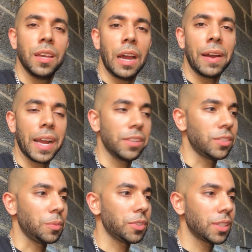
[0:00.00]
Alright guys,
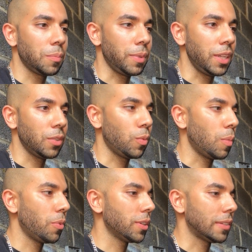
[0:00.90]
so I'm just gonna bleed it
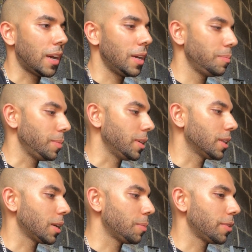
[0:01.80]
one more time, being
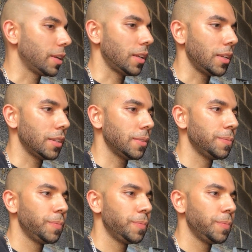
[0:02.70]
that I'm already here.